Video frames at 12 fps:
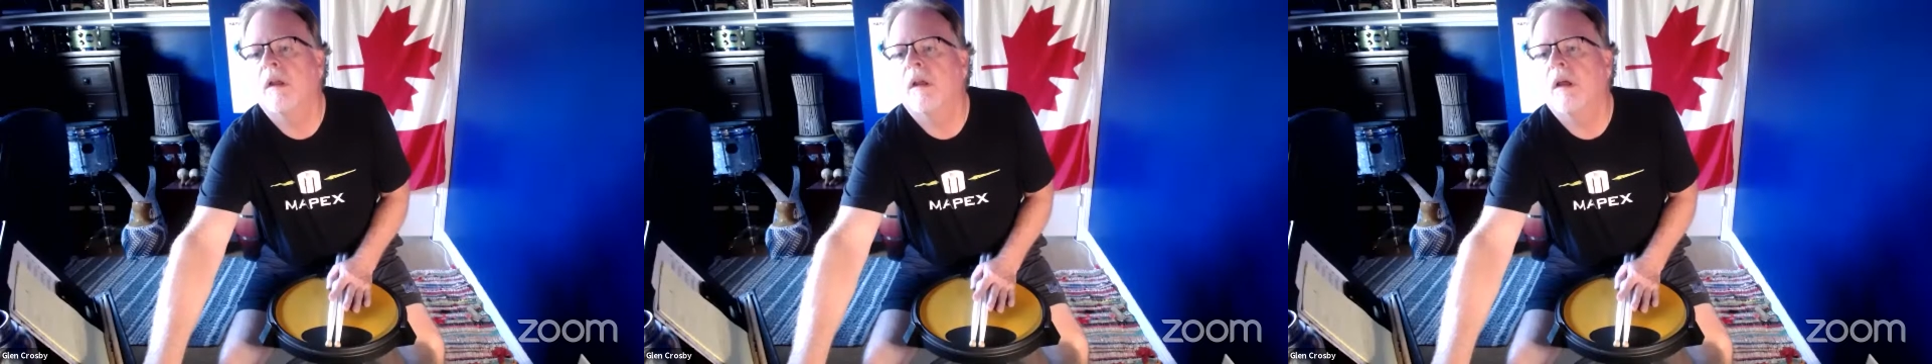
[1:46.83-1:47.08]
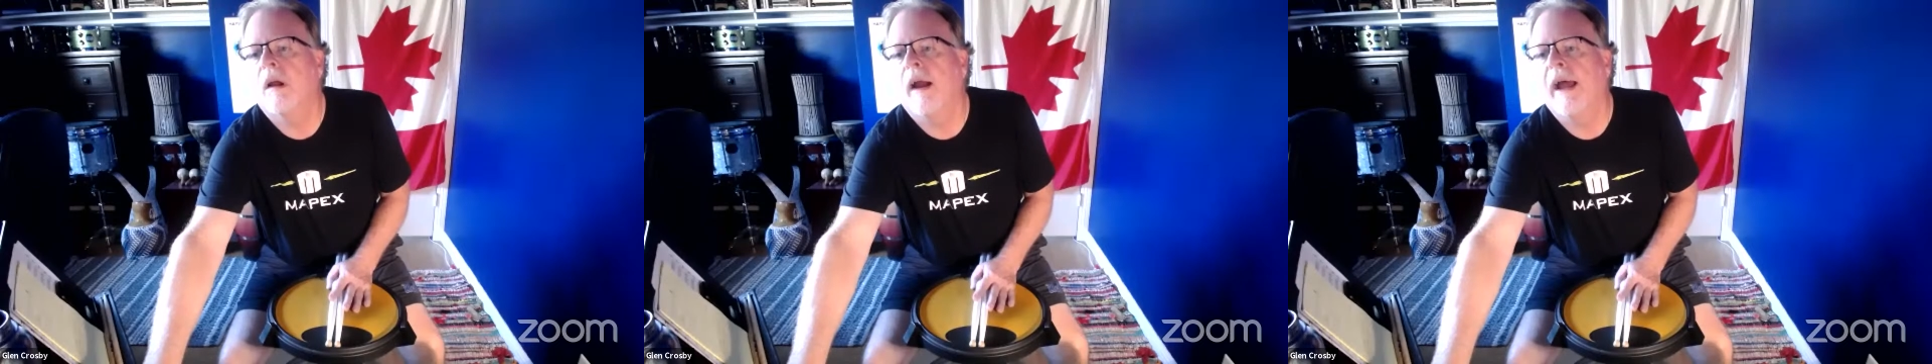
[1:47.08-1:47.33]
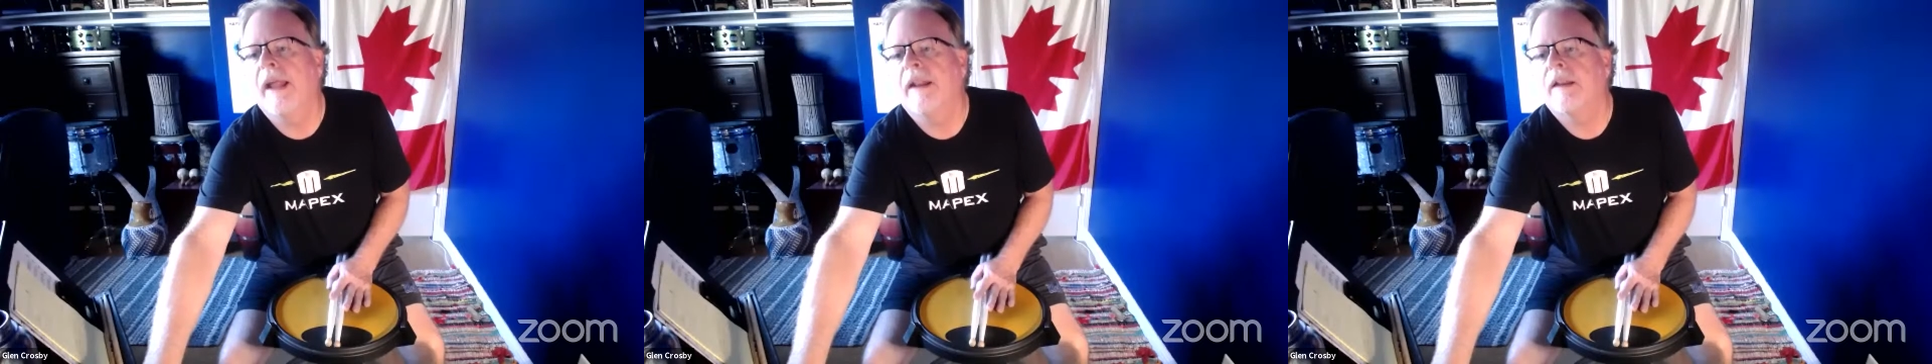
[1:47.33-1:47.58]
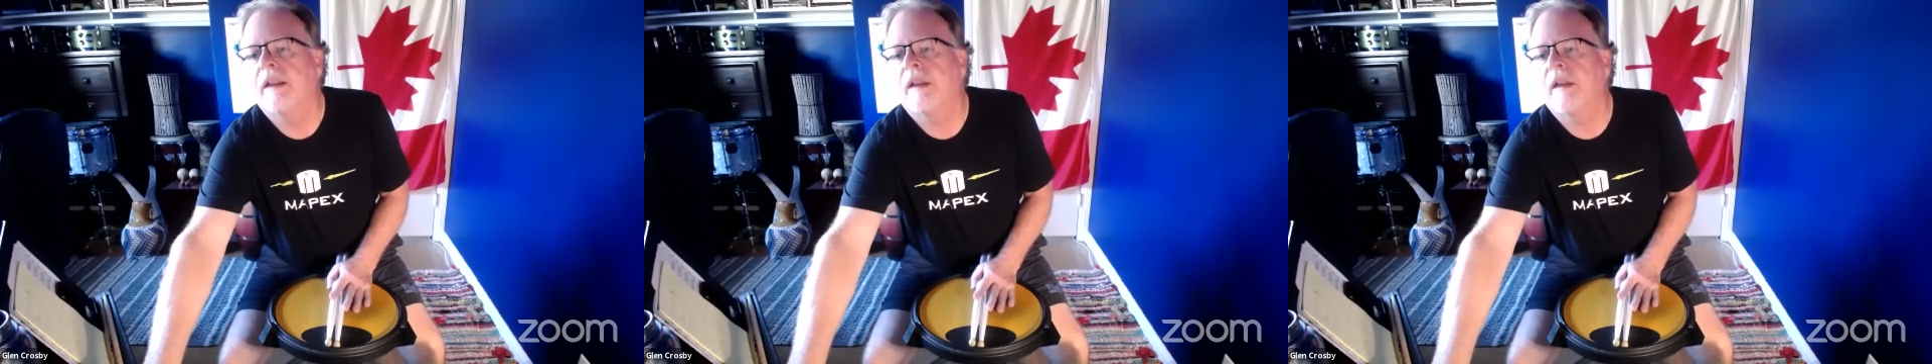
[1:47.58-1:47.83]
All
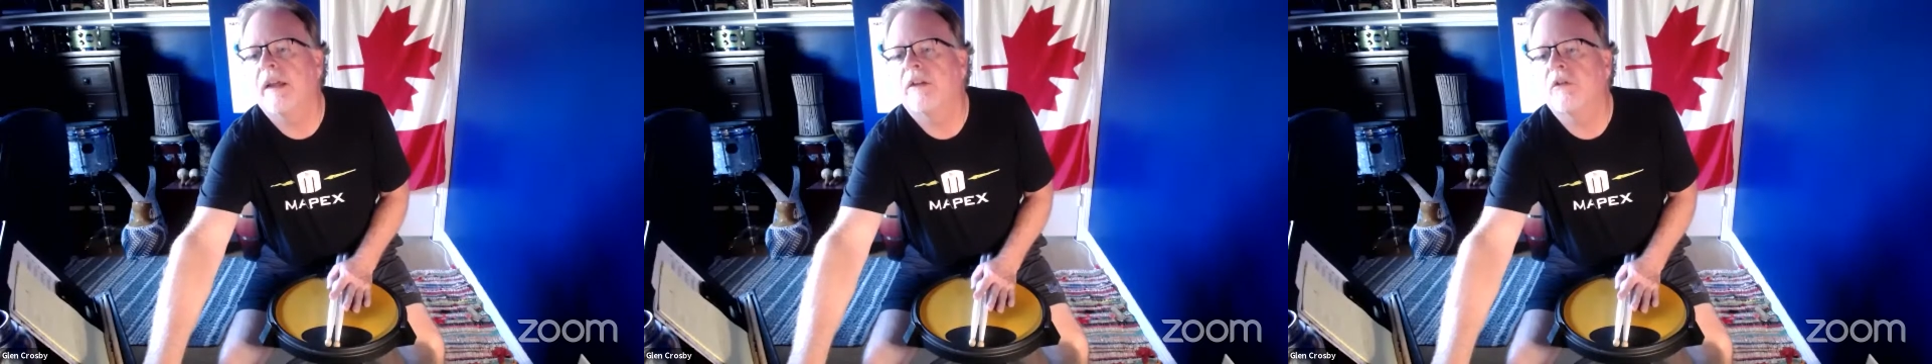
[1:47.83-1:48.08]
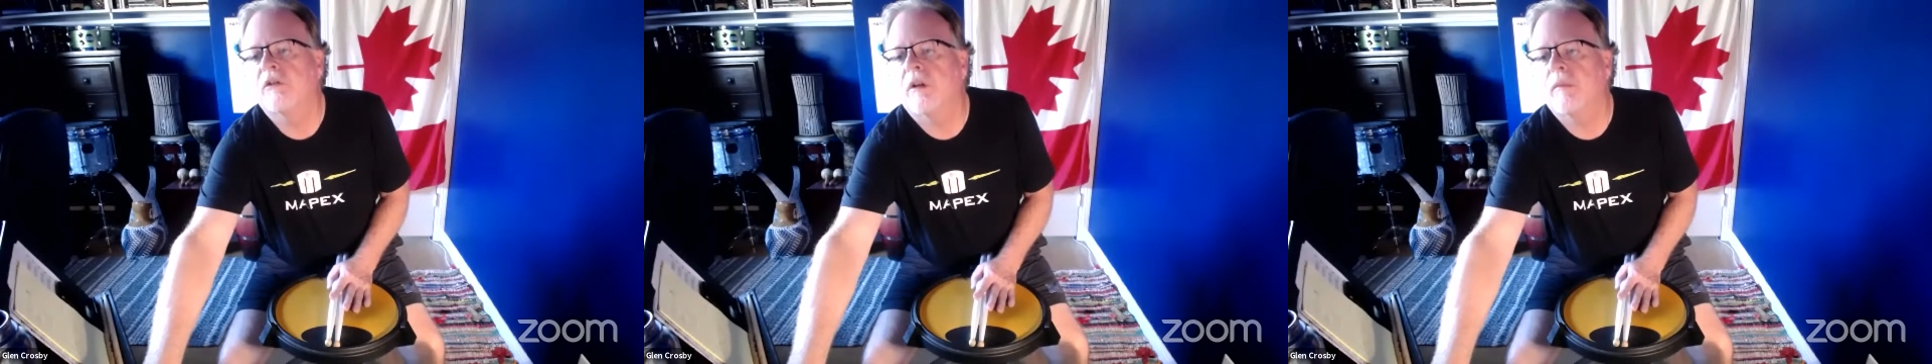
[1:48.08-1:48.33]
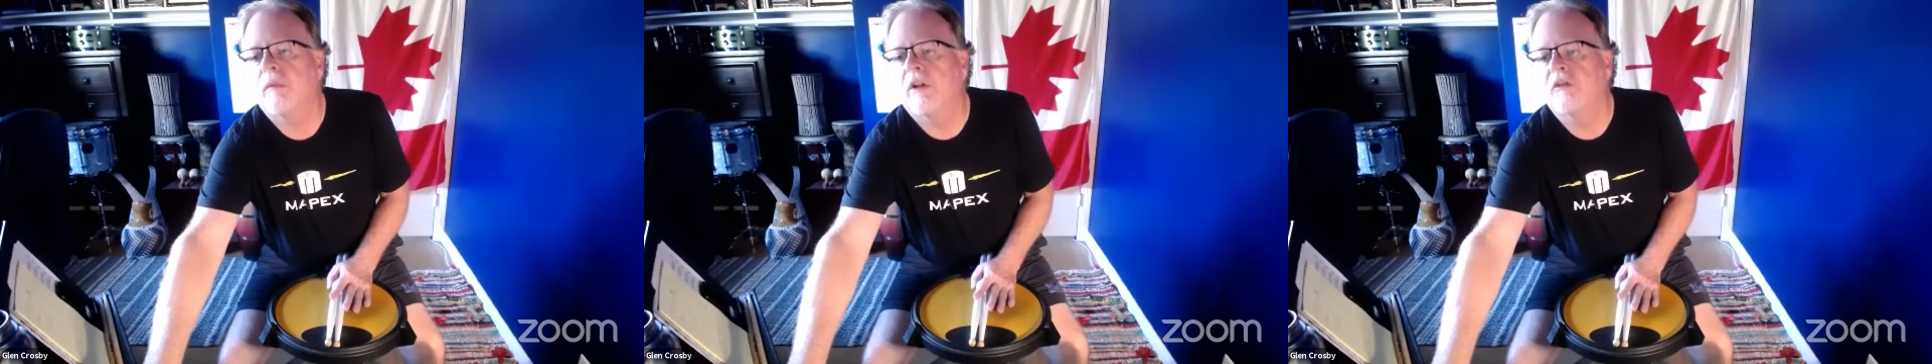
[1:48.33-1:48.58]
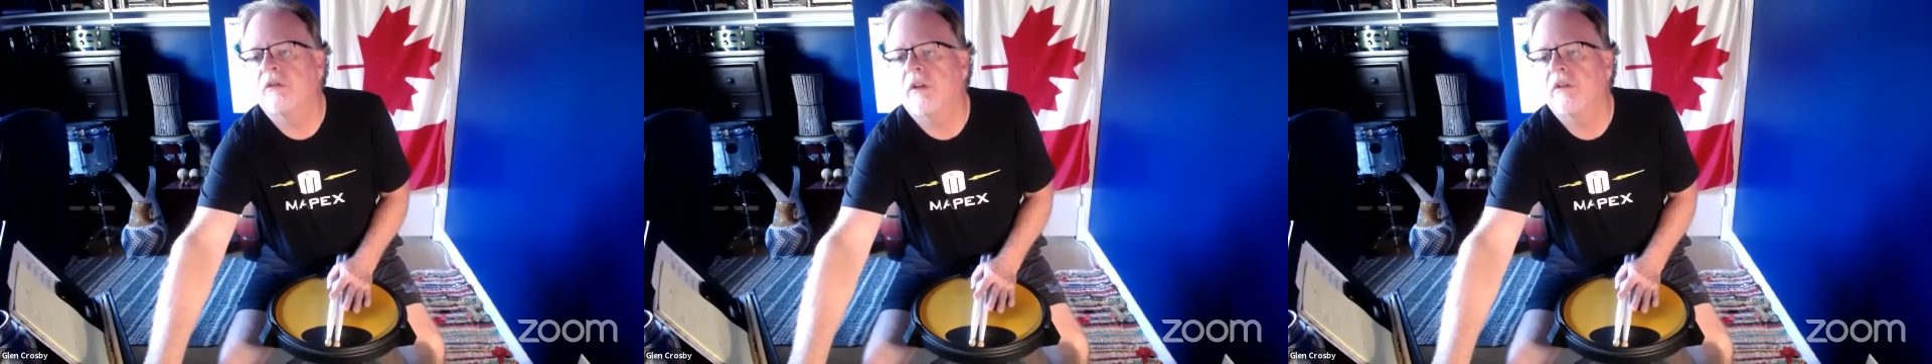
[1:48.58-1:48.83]
right. Thank you so
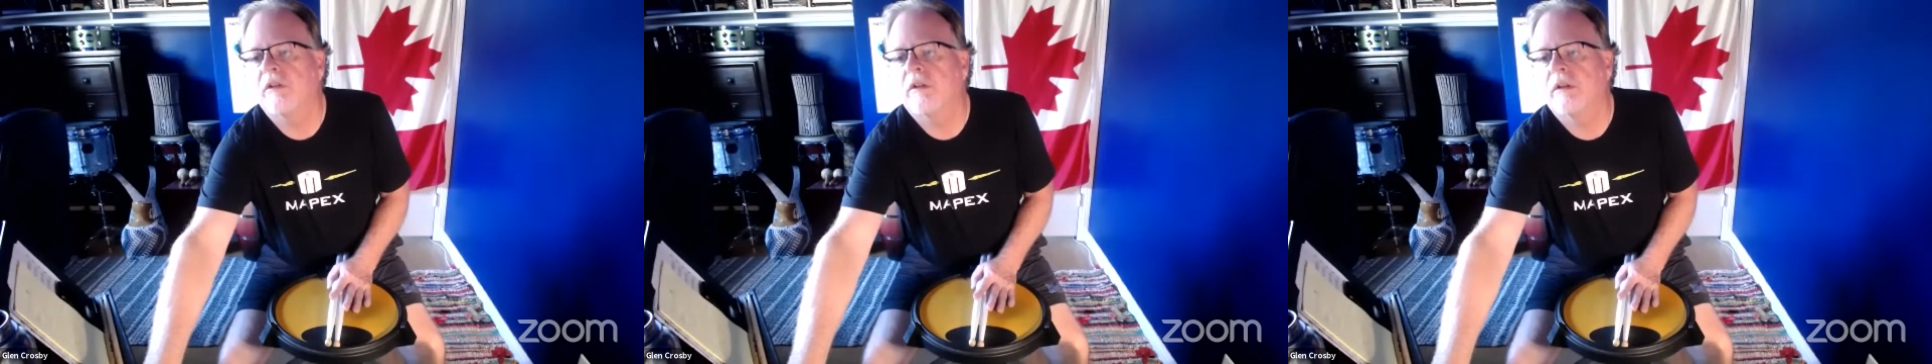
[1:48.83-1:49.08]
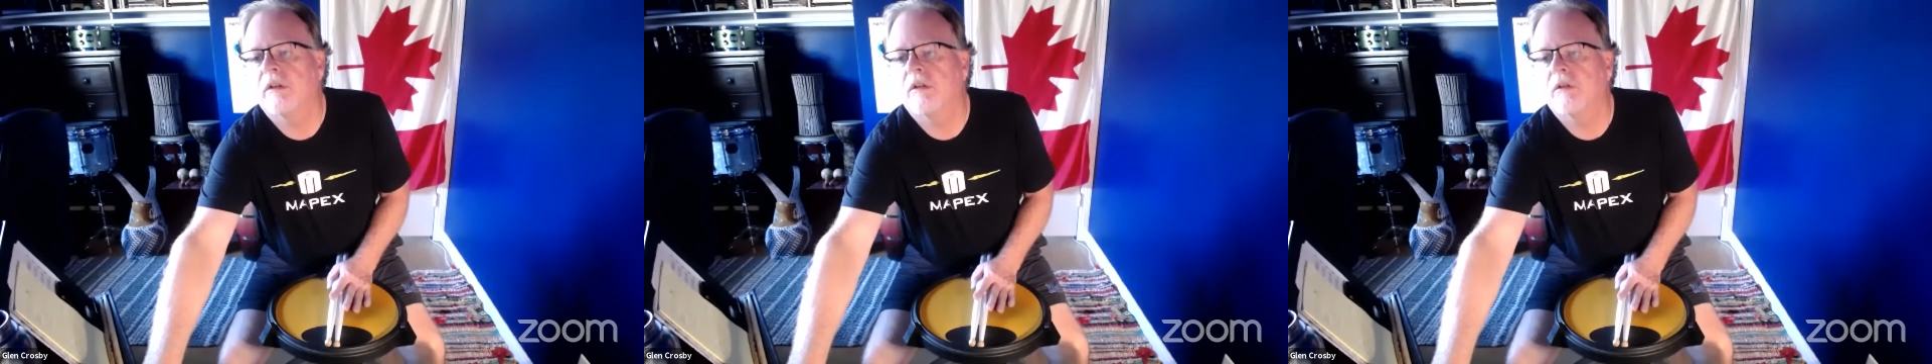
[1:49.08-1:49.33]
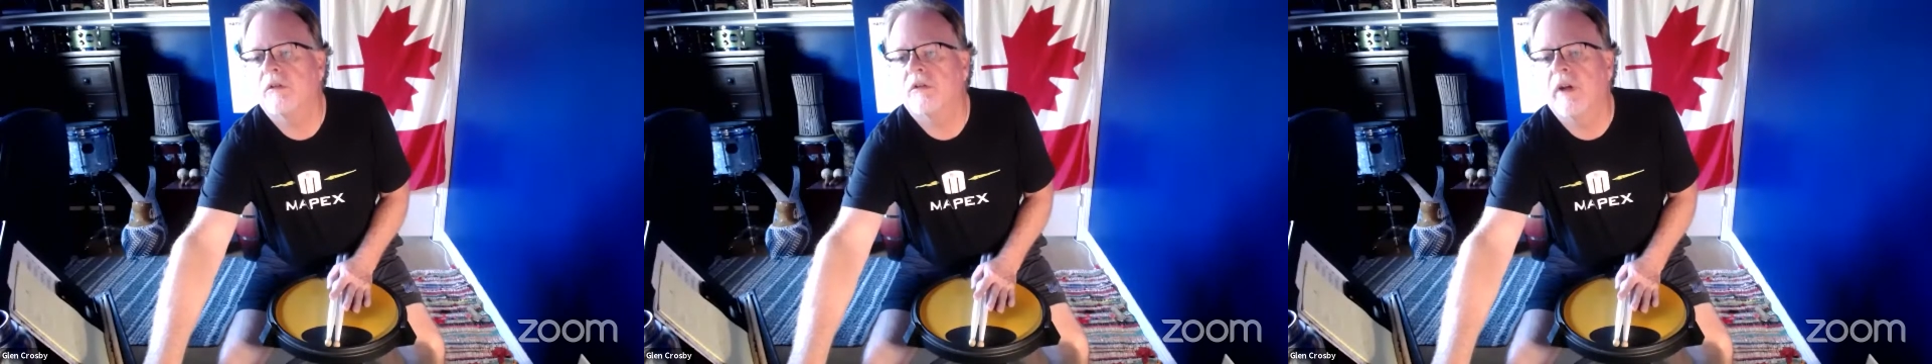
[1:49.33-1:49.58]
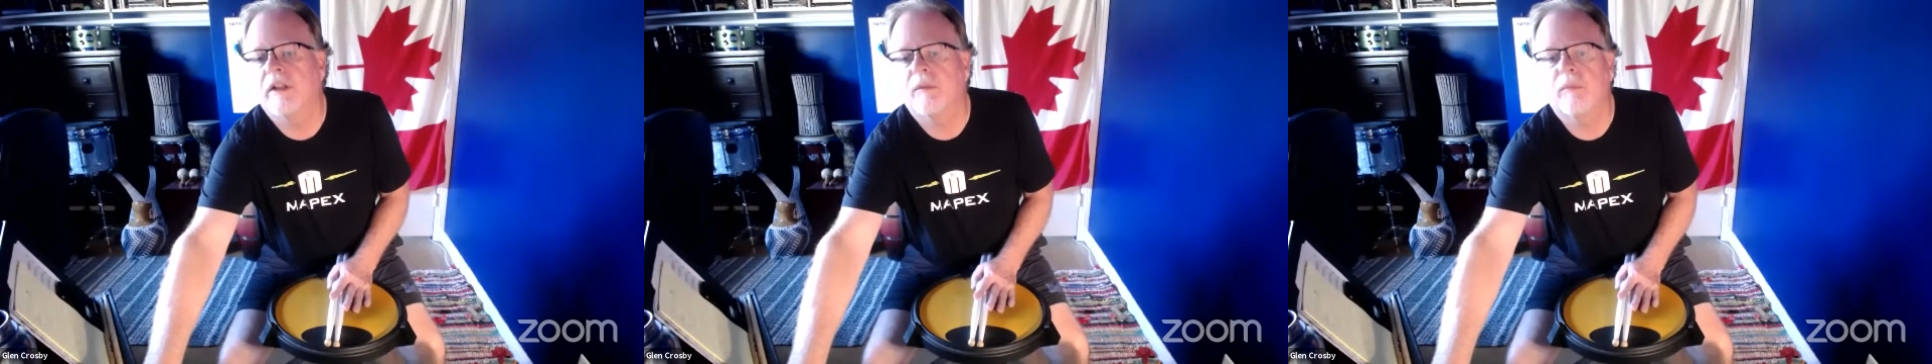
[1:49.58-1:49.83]
much, Tracy. It's
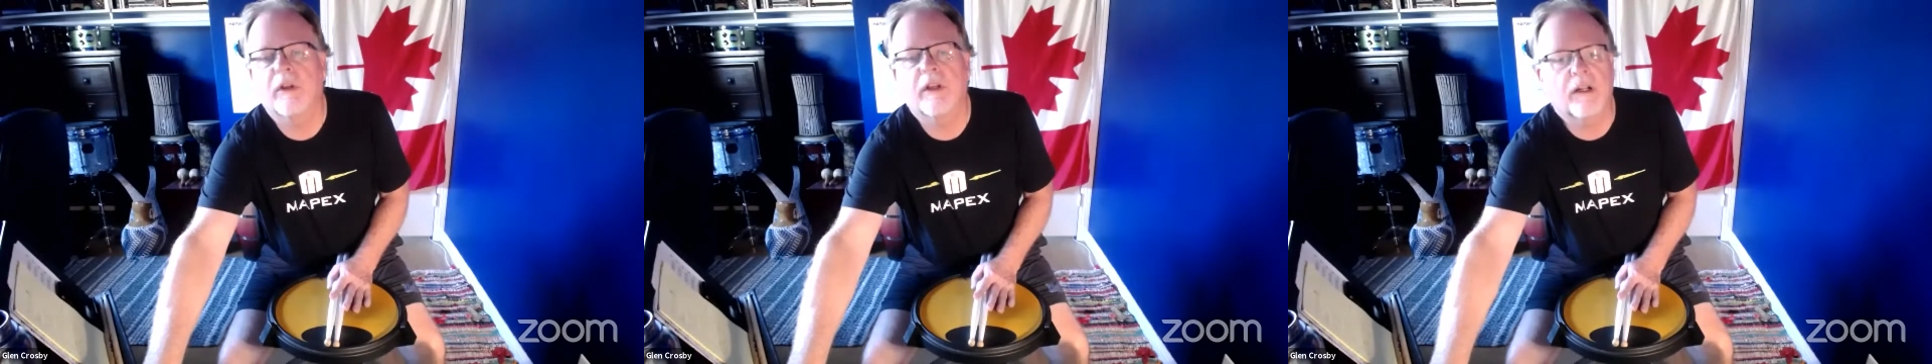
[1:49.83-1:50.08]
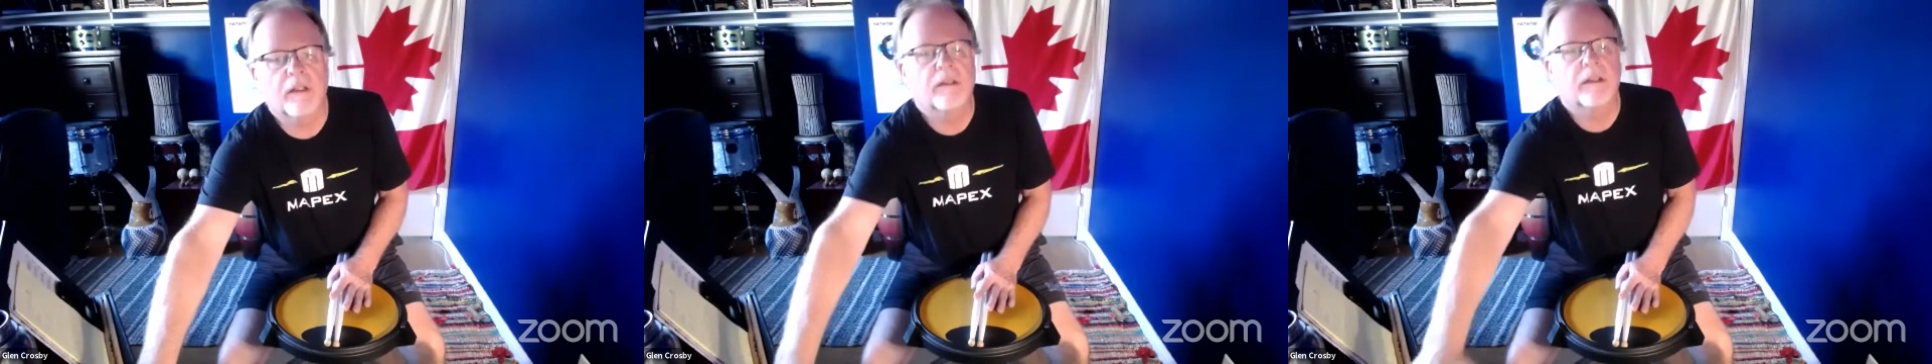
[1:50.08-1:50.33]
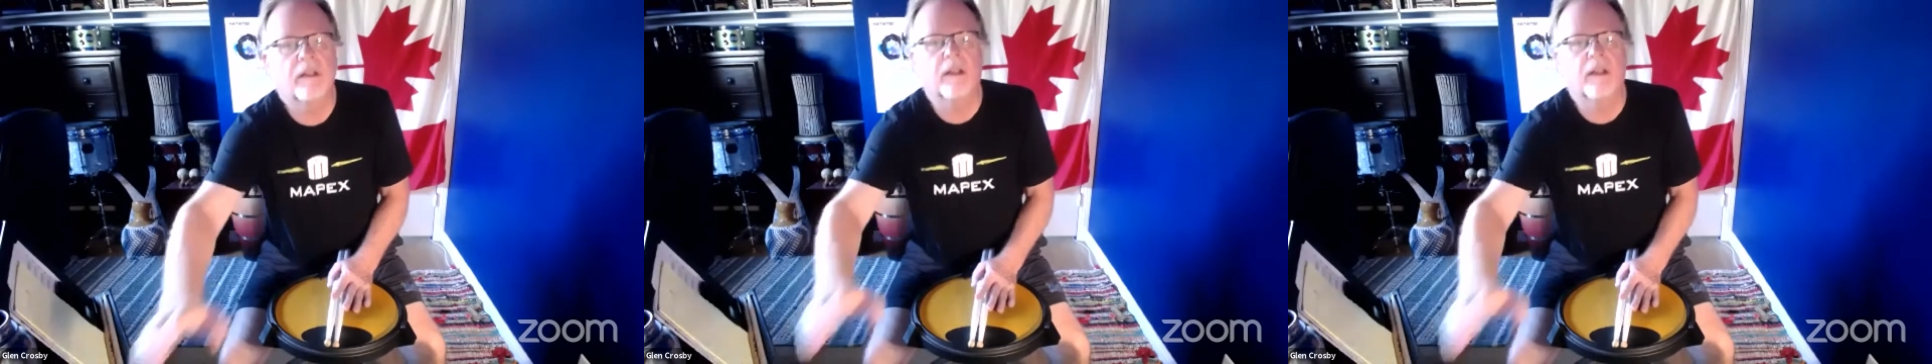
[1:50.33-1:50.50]
great to be here.